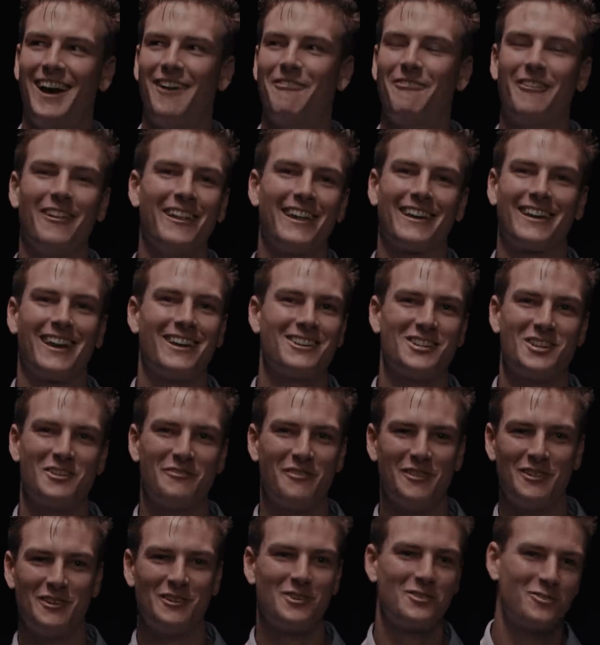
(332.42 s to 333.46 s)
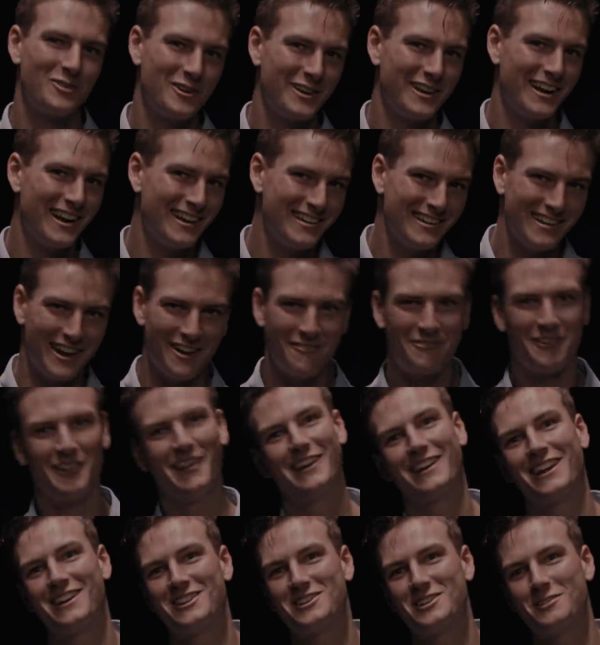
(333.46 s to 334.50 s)
I felt like I should have been there in 2018. I feel
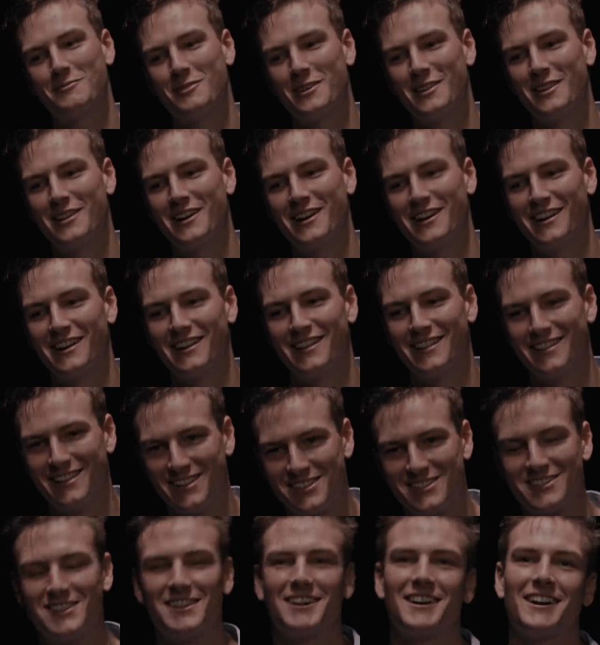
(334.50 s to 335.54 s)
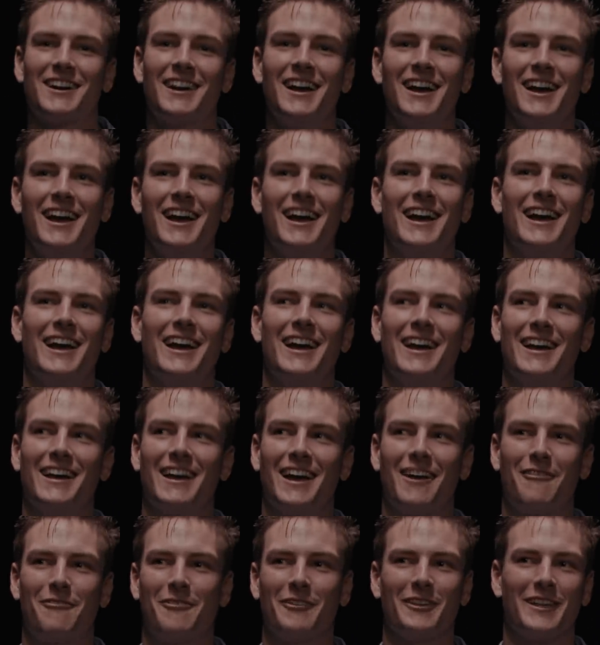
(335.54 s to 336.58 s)
like I should have been there this year,
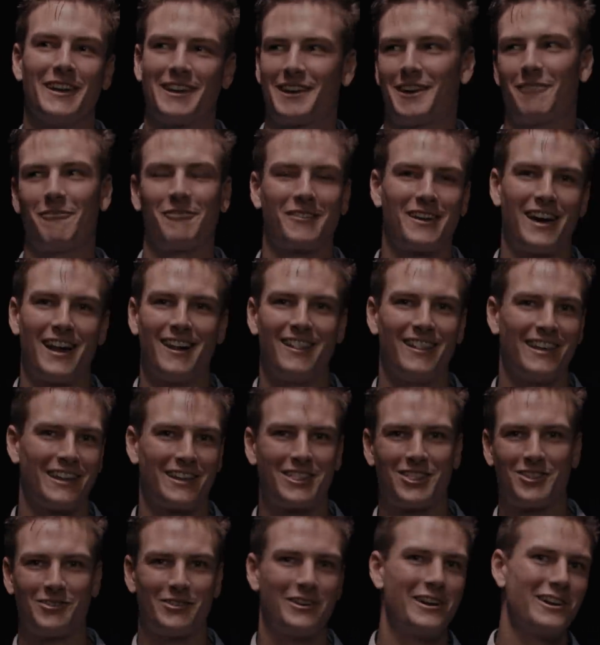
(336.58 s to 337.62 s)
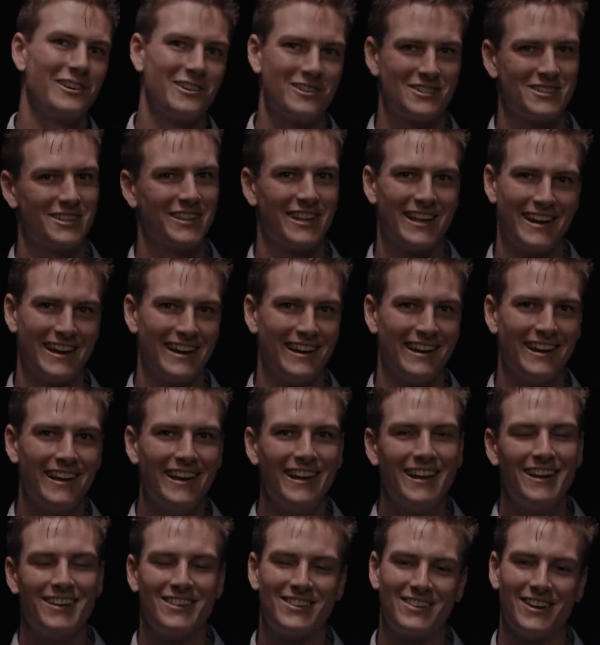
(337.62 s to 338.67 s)
and I feel like I'm kind of like three years late.
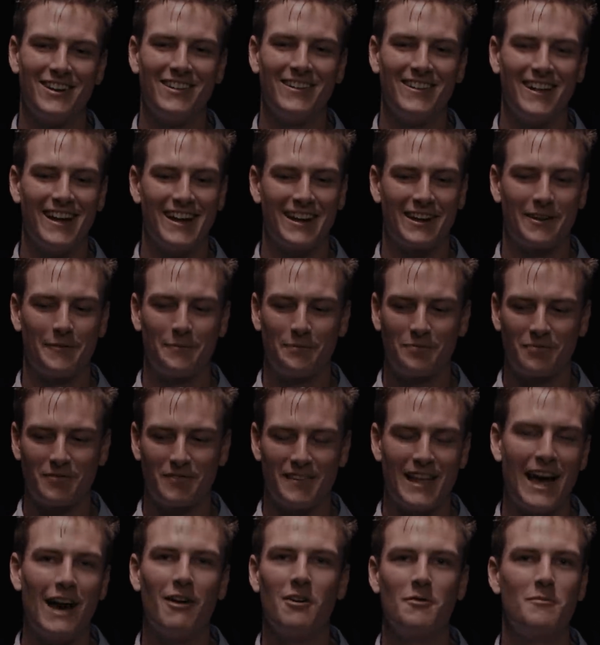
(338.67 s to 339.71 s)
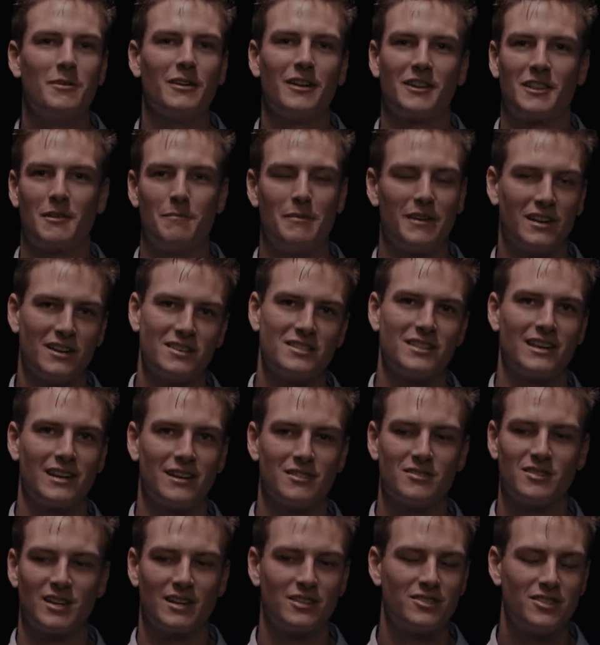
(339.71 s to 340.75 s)
So like that would be like the biggest
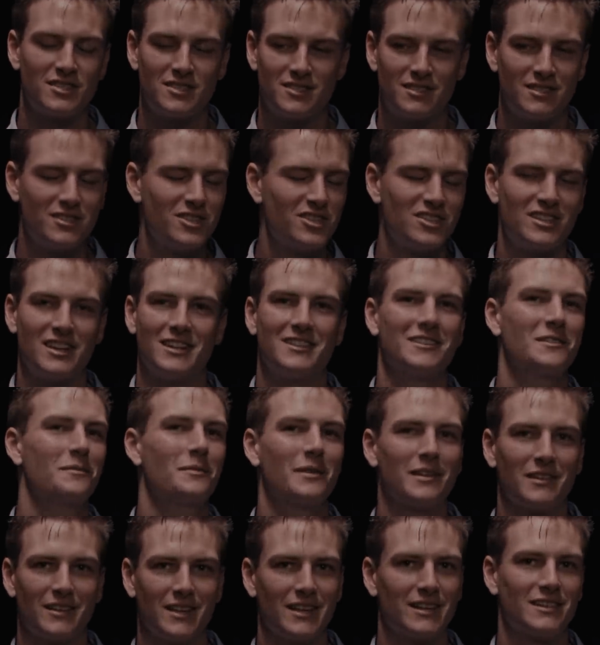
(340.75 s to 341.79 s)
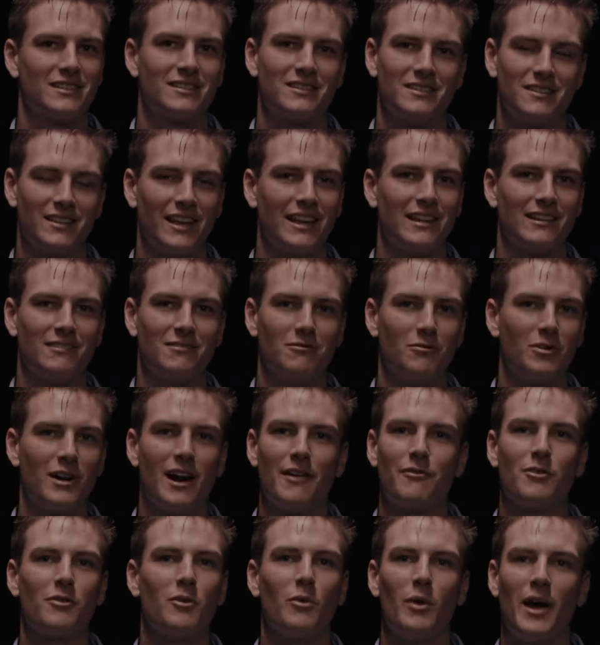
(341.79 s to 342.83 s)
thing is like just just get to the big leagues, like
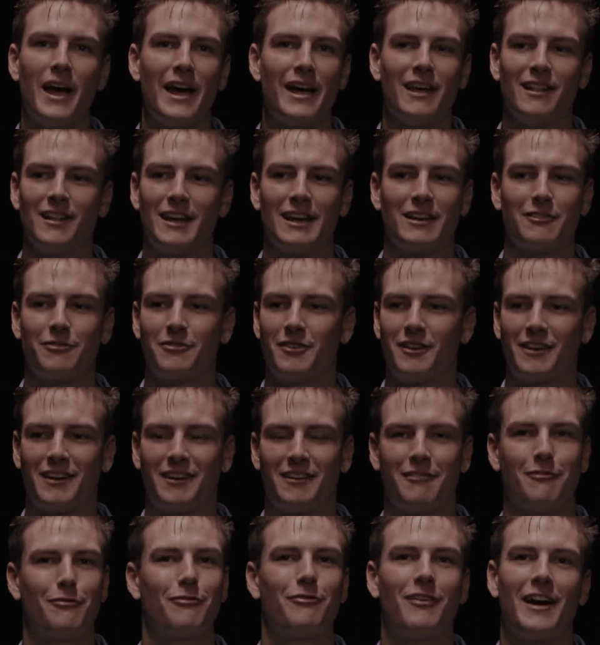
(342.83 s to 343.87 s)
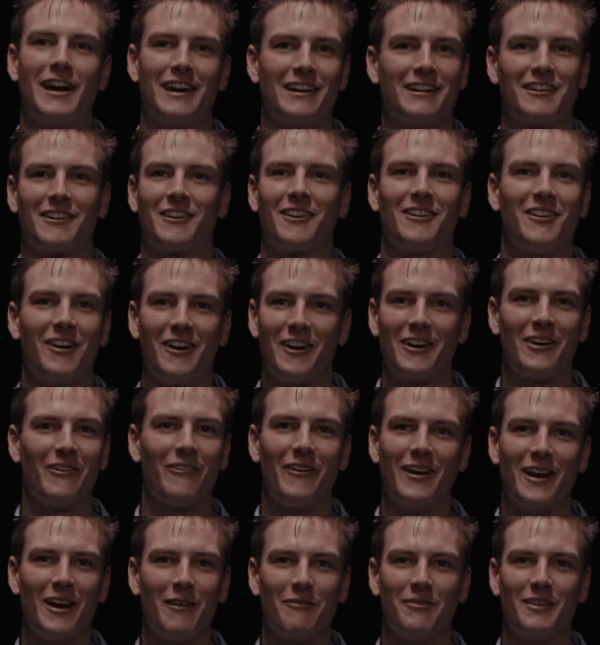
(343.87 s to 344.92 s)
whatever way, like fucking fight and claw
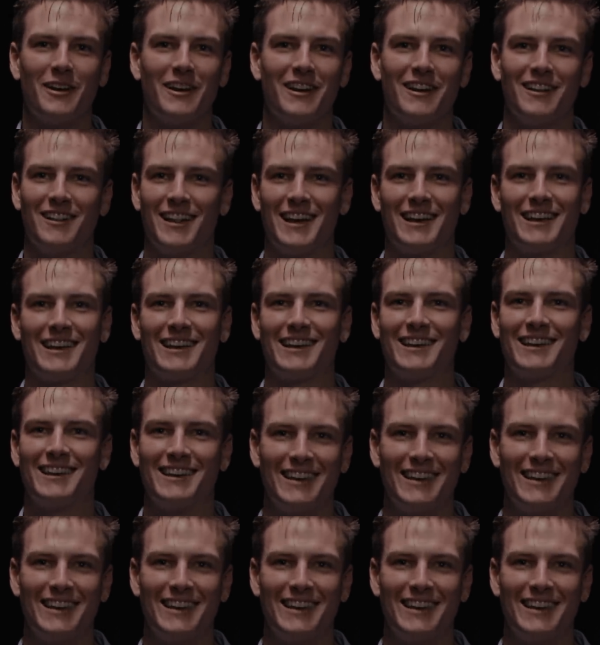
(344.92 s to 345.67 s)
your way up there, like